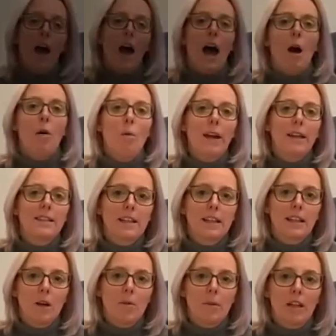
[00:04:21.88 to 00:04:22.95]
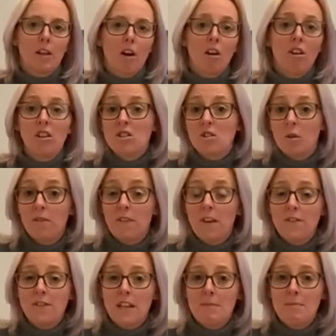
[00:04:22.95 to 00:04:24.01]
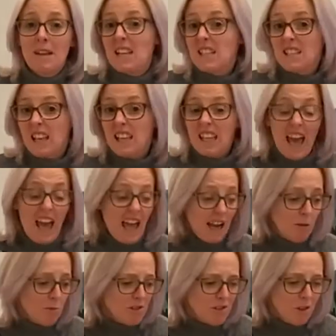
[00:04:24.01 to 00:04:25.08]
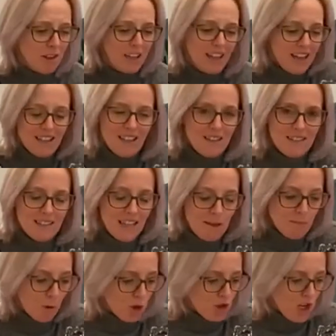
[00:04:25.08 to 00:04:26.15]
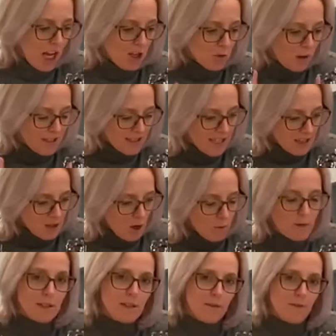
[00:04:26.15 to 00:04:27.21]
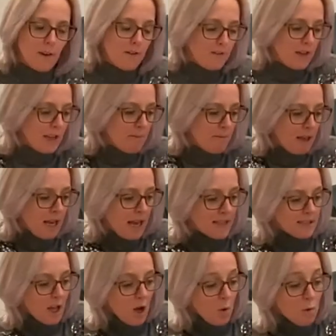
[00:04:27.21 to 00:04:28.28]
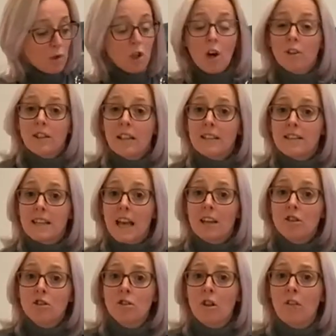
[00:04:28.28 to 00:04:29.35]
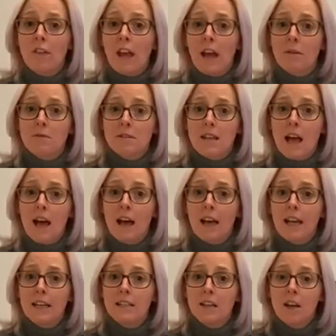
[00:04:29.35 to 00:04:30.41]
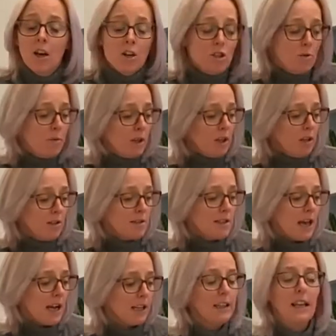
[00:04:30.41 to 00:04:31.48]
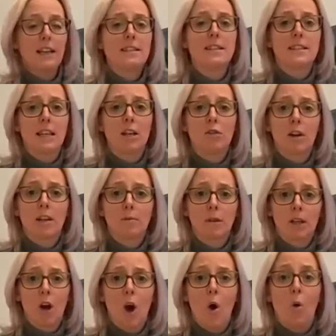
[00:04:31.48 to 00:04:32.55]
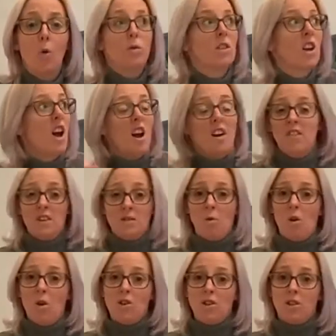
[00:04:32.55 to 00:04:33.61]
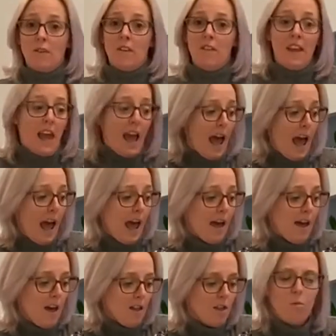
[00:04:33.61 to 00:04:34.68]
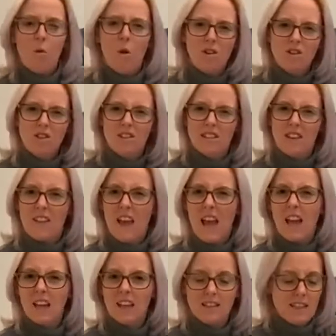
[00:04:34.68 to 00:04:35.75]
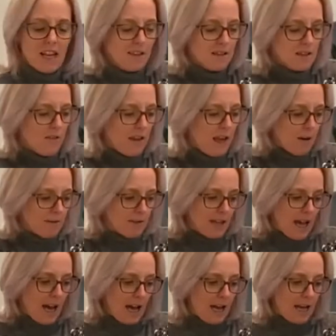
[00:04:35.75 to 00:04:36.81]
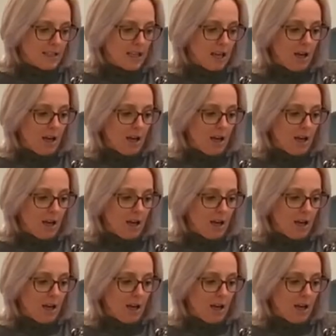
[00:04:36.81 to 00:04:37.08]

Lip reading: I waited a little bit longer, so 15 minutes. Again, I was looking, I didn't see much change. What I did notice at 15 minutes was condensation on the outside. So because that glass is incredibly cold and there's water in the air, the water that's in the air condensed on the outside.